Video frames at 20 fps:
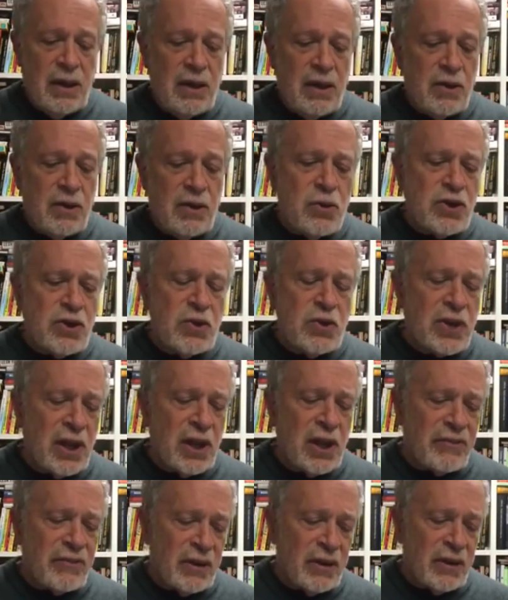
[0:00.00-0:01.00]
Susan
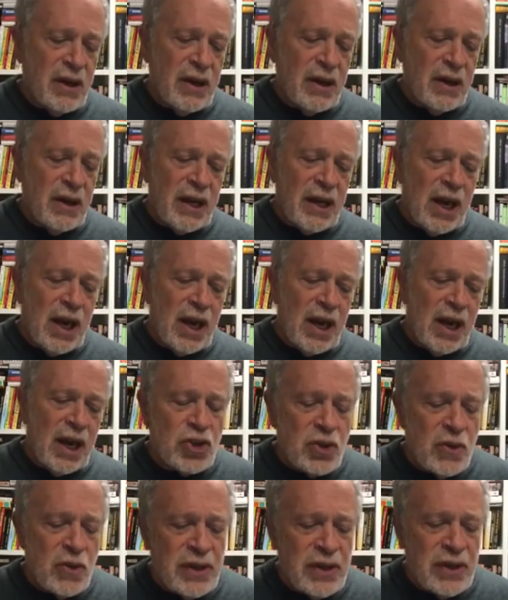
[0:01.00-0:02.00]
Sullivan, can we
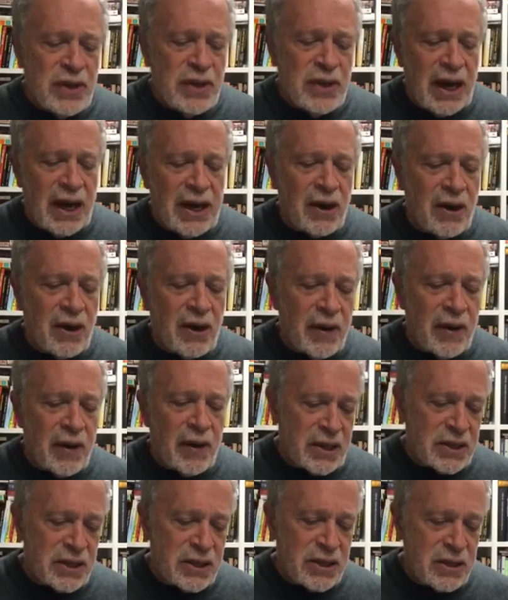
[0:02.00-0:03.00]
sue the
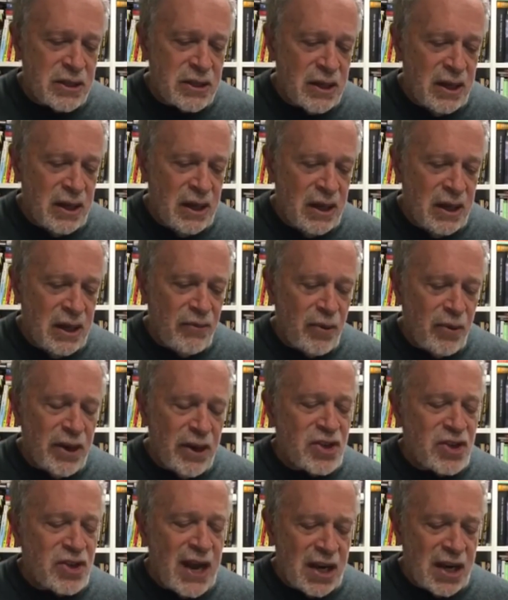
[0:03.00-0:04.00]
IRS for
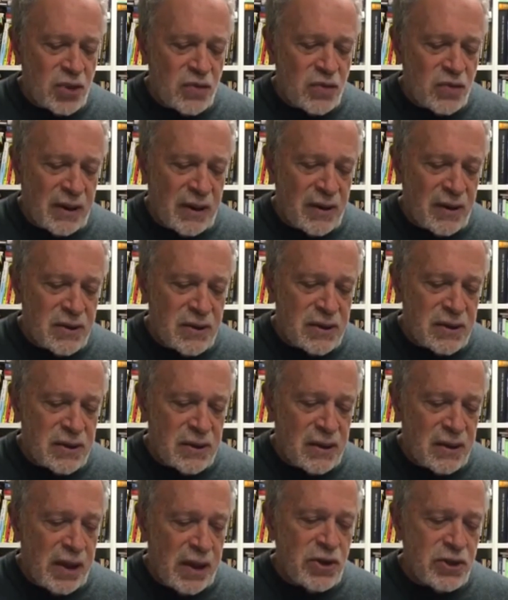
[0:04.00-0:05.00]
his tax
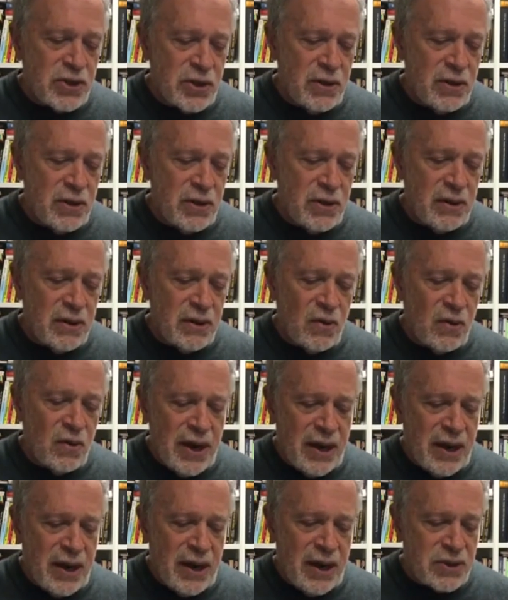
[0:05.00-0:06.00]
records, like we sued the
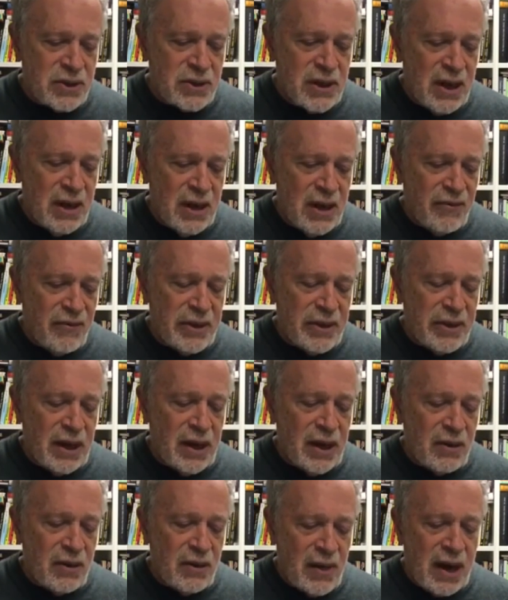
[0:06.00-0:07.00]
White House for the
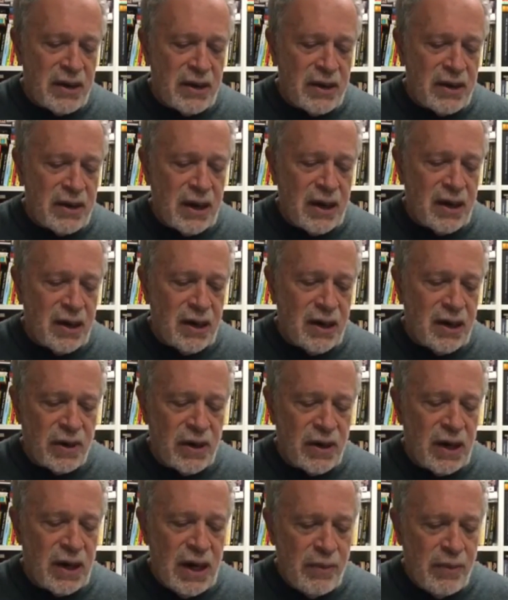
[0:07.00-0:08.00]

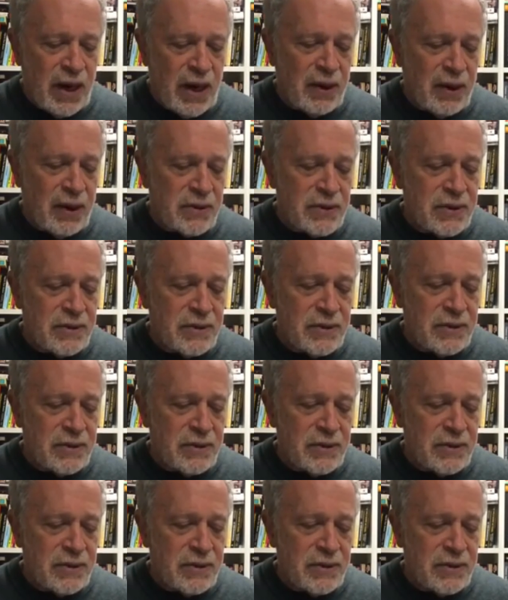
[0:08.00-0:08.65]
Iran-Contra emails?